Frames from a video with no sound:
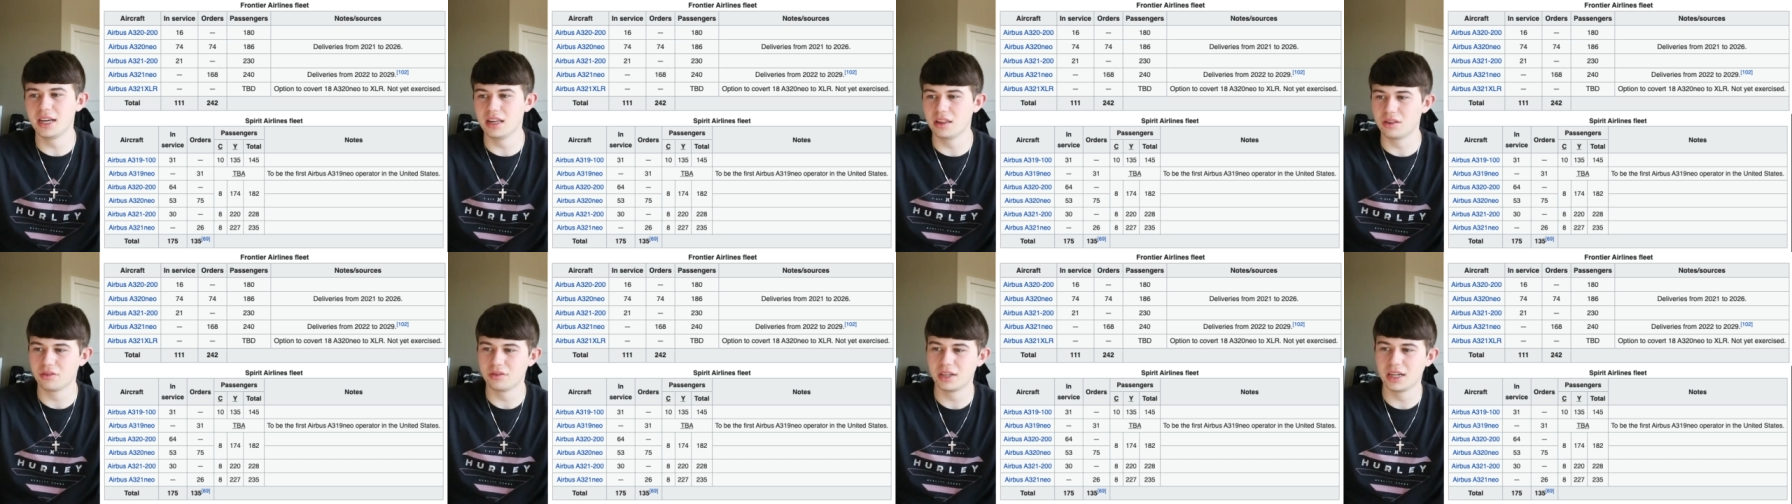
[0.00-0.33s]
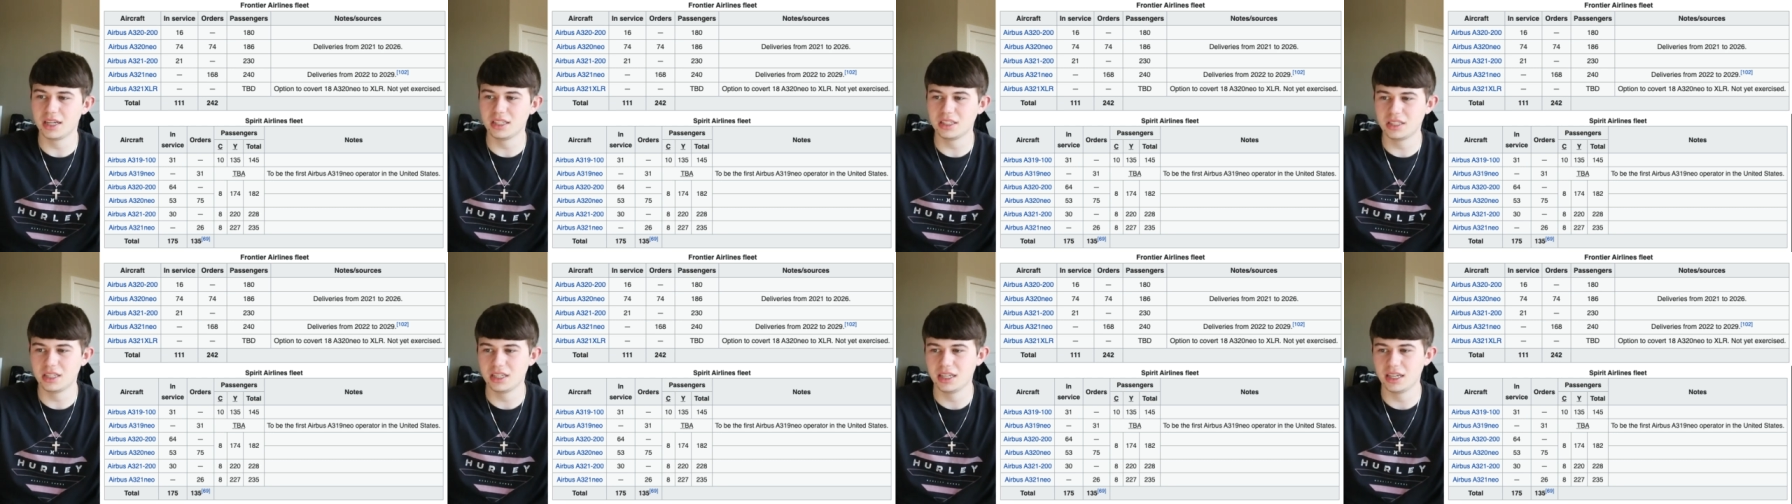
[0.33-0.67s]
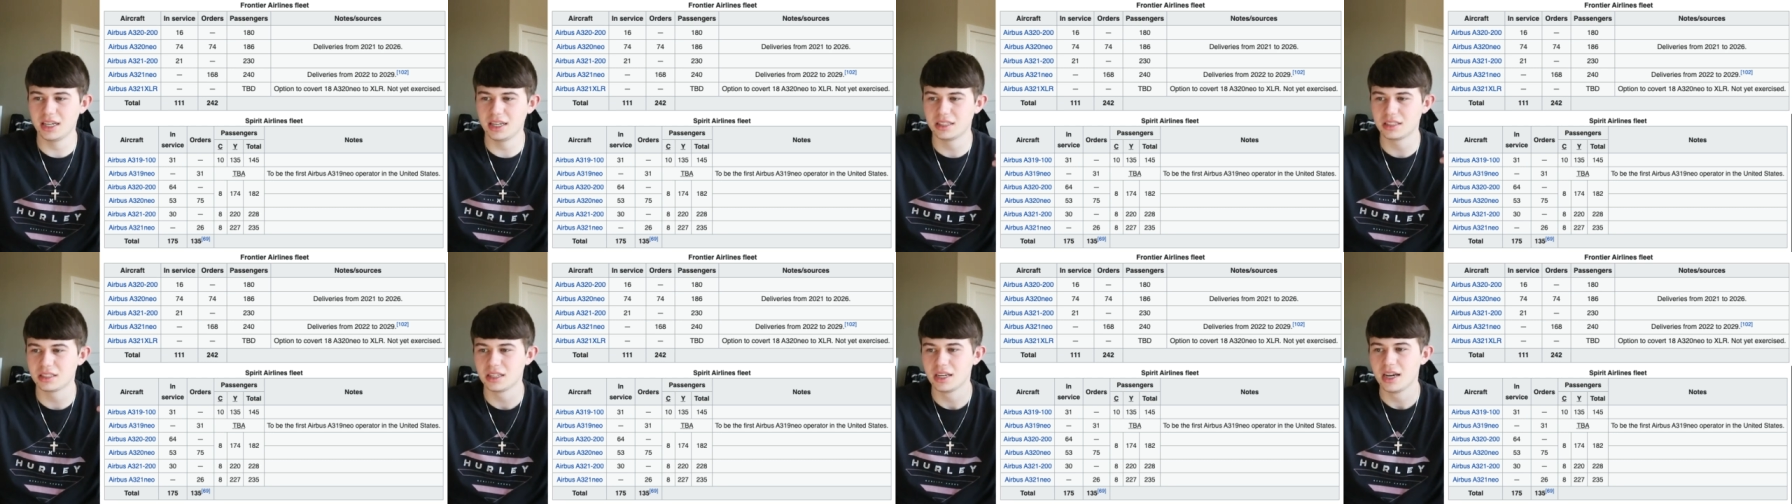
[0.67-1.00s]

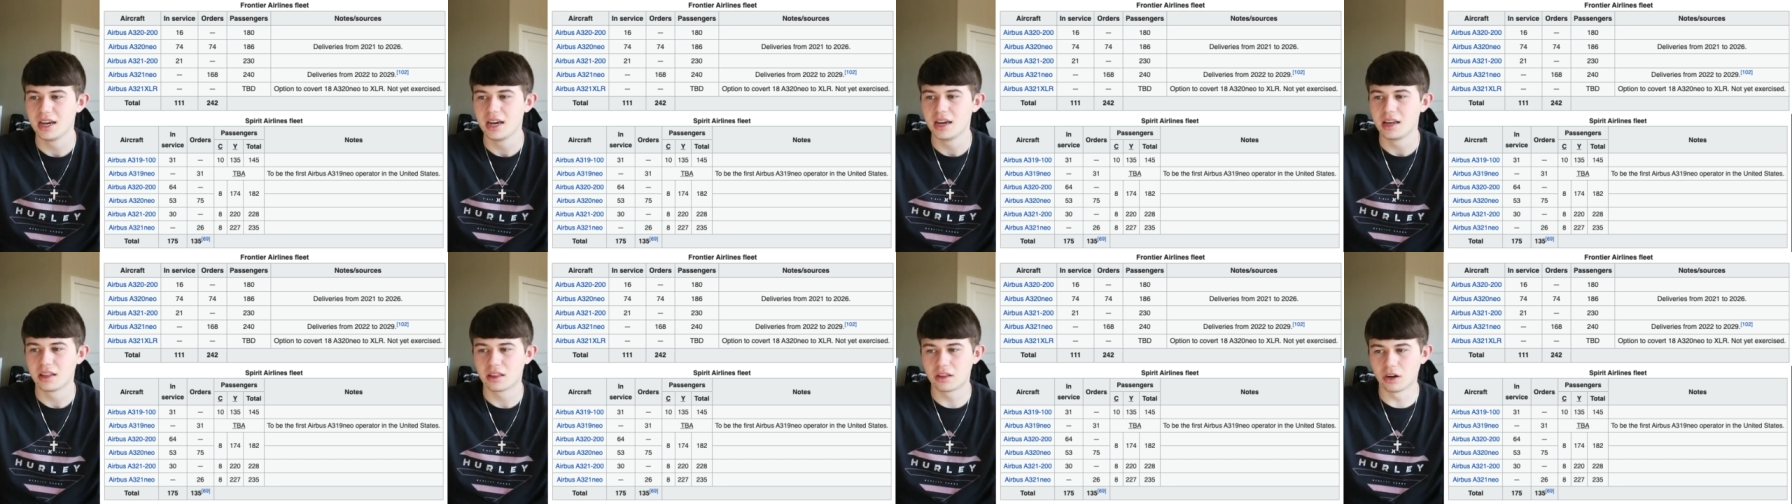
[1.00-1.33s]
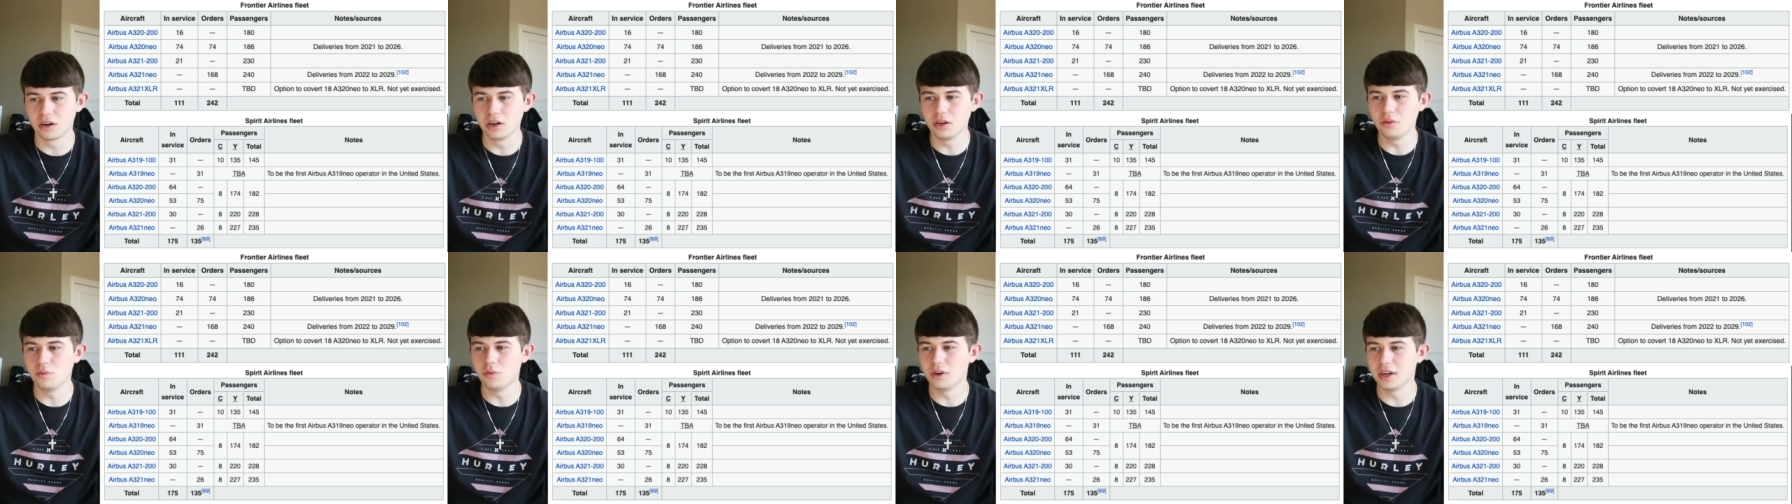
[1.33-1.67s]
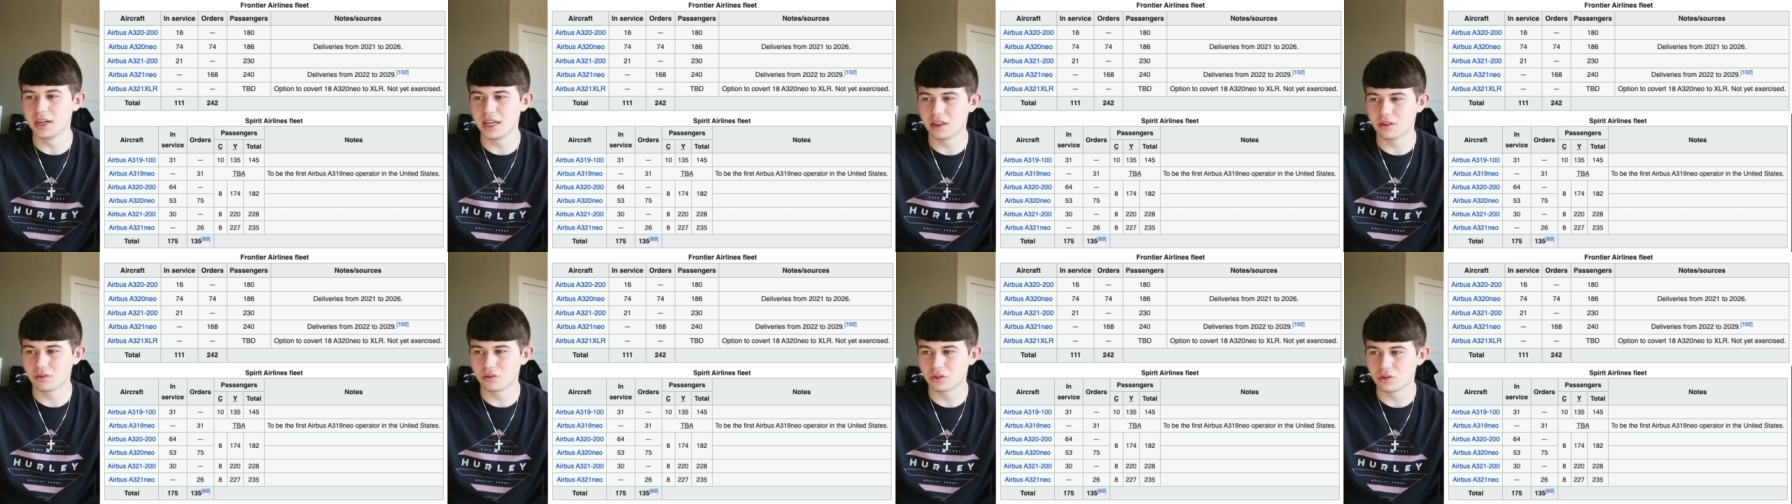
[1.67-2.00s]
A319s, 31
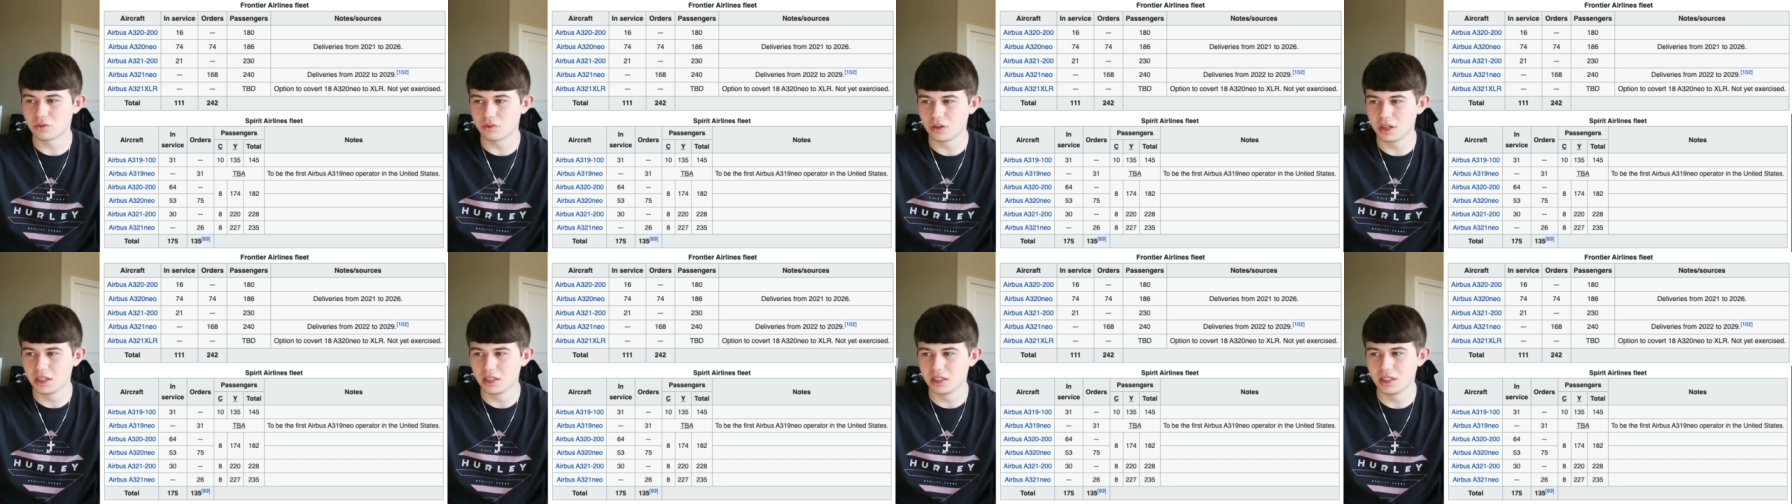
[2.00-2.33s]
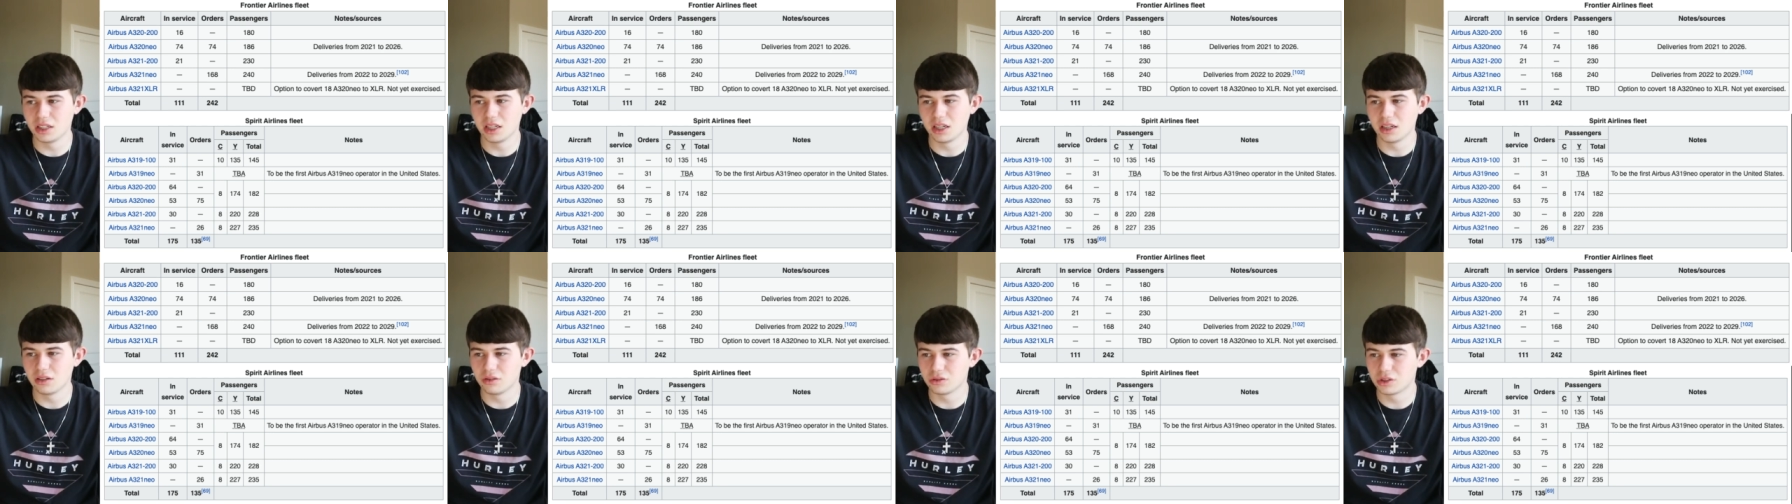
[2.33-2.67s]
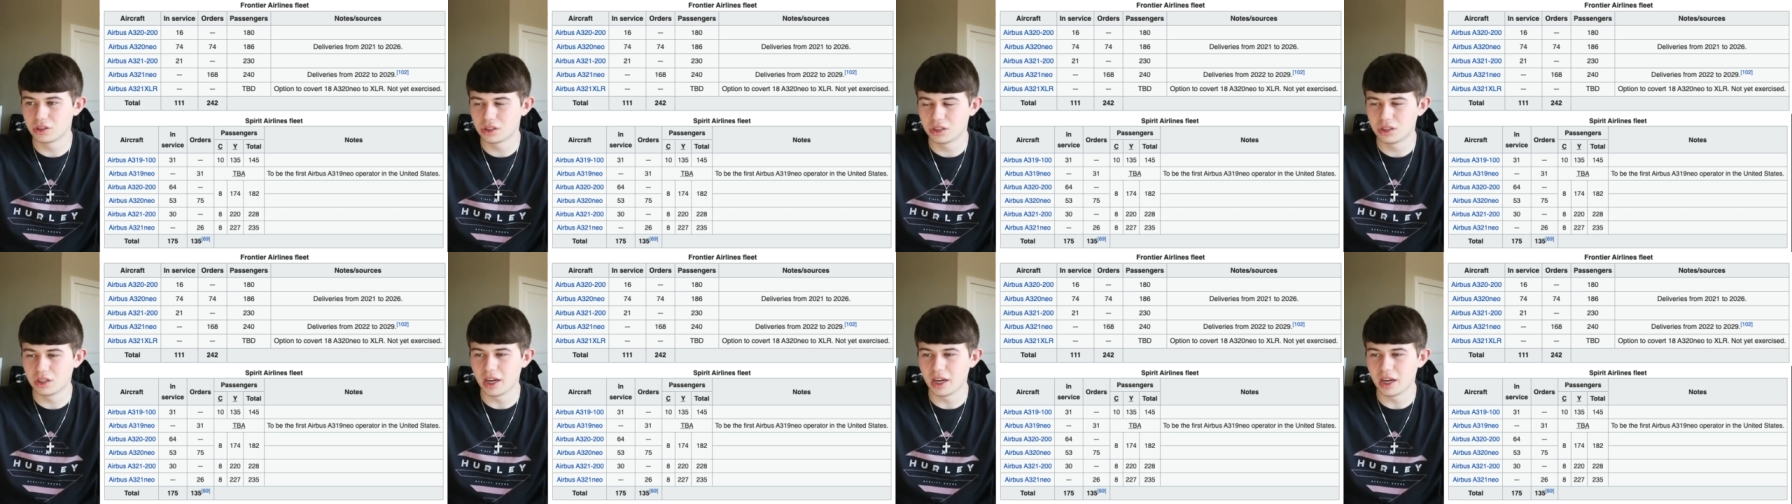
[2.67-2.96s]
A320neos,